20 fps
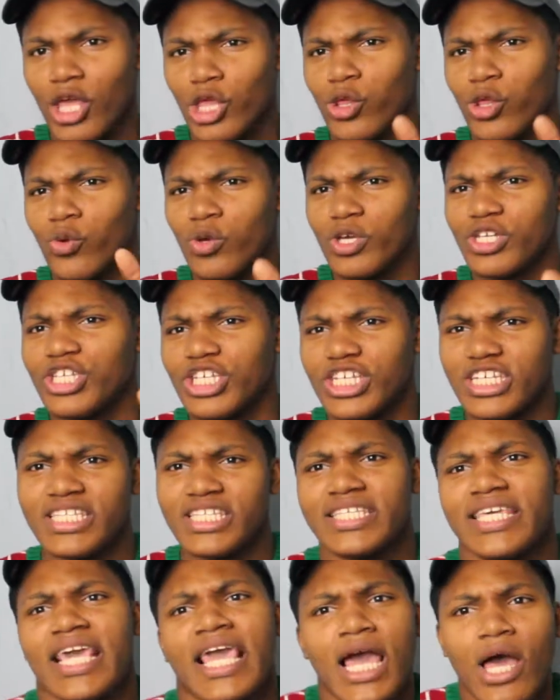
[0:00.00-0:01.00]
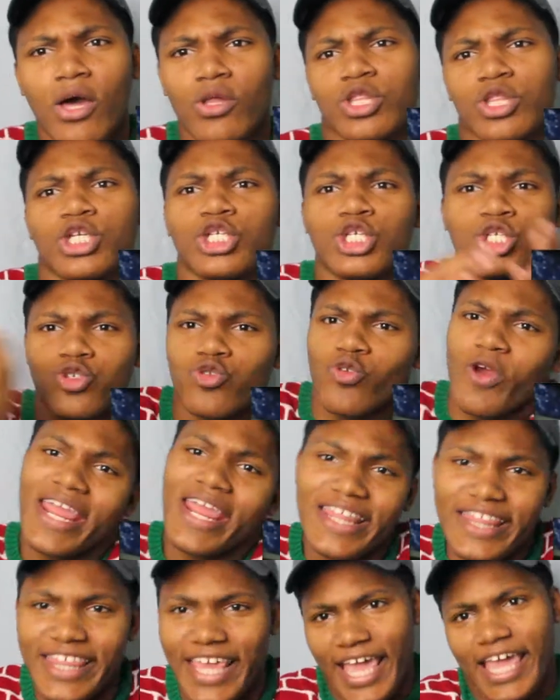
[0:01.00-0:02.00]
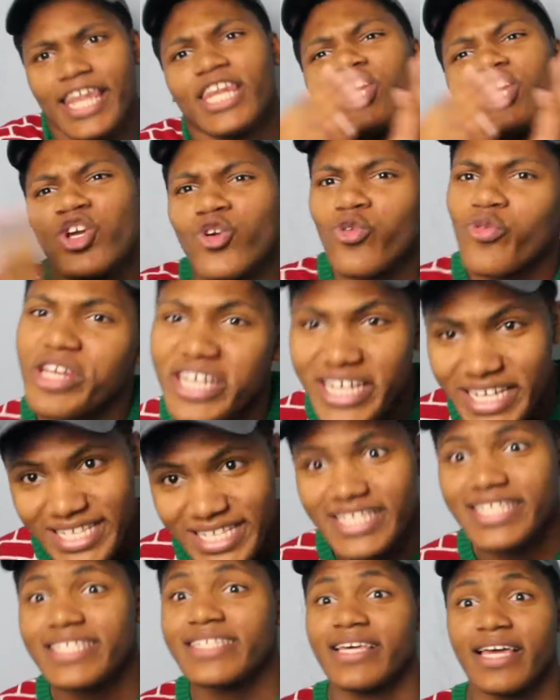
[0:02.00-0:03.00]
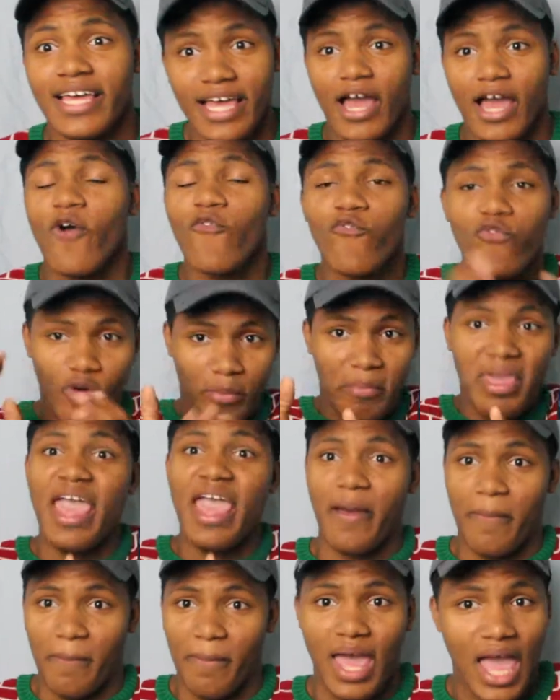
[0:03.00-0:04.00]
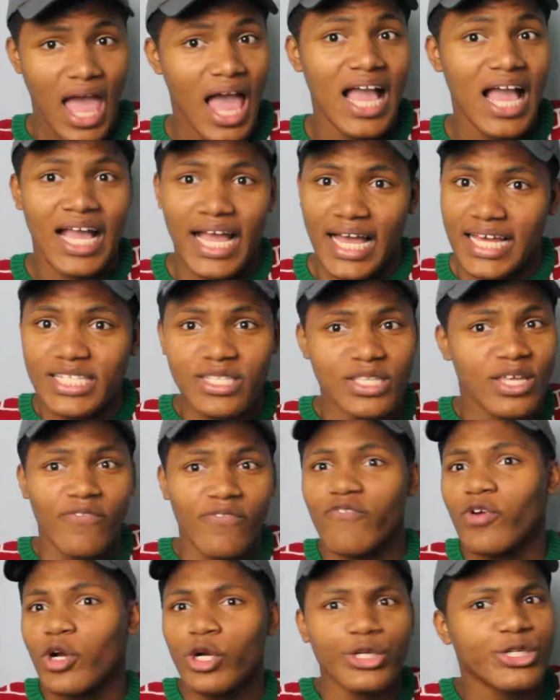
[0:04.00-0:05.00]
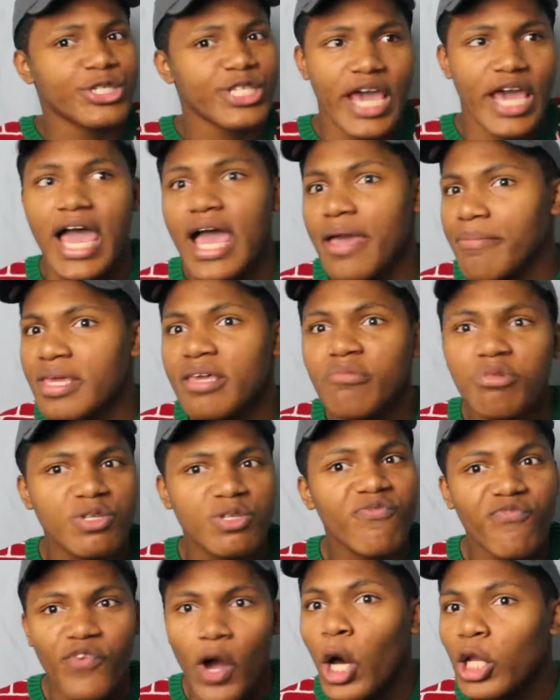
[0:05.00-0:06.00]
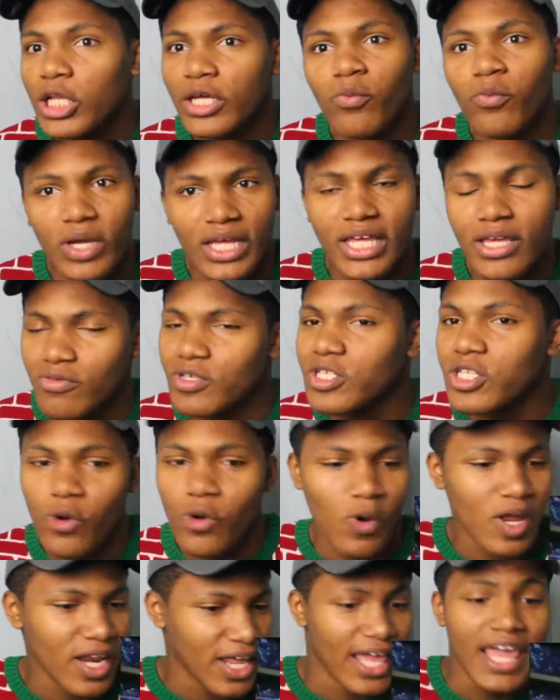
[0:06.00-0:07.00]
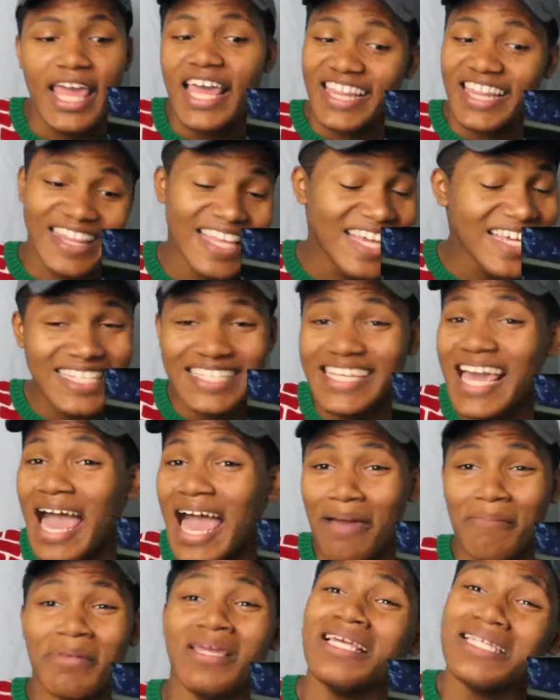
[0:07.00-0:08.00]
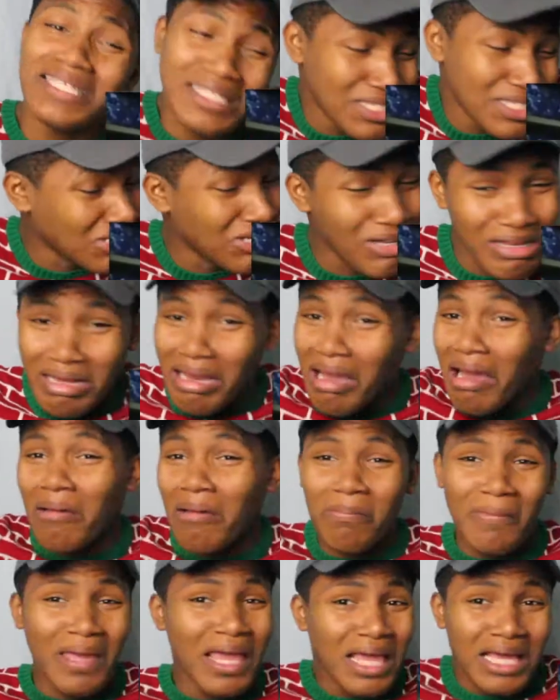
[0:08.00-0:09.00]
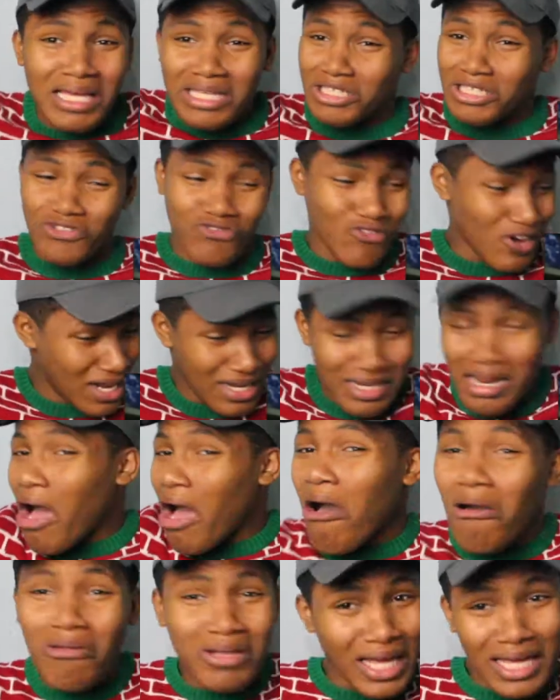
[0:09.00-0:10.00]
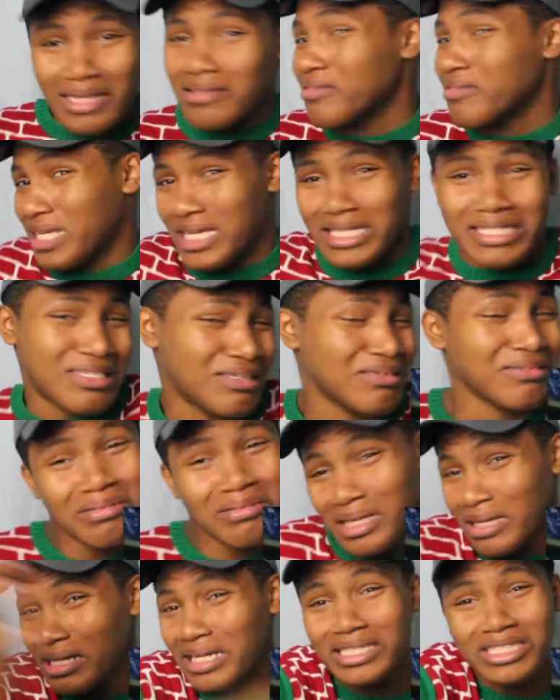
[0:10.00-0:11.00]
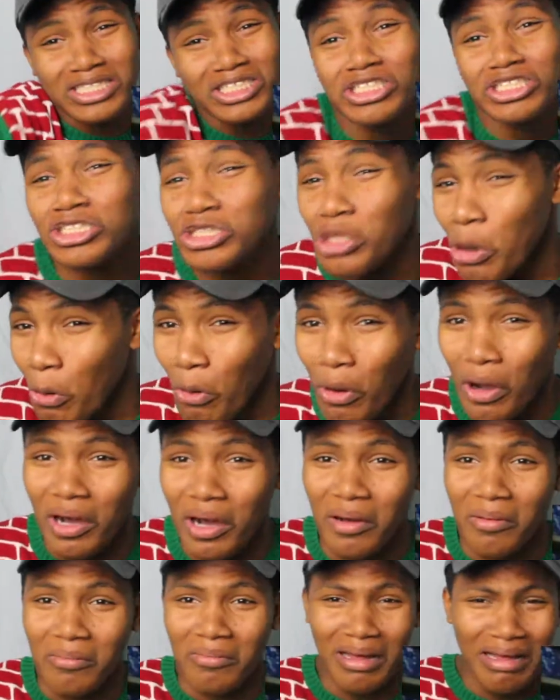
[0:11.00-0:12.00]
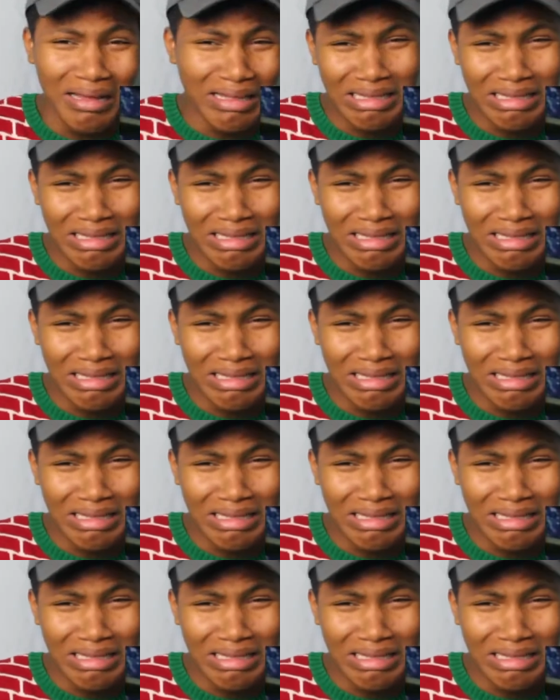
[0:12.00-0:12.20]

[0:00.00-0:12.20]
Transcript: You could just tell the strength increase from him. Because the first time he was falling when he was doing it. This time he stood up straight, all that, and just threw him.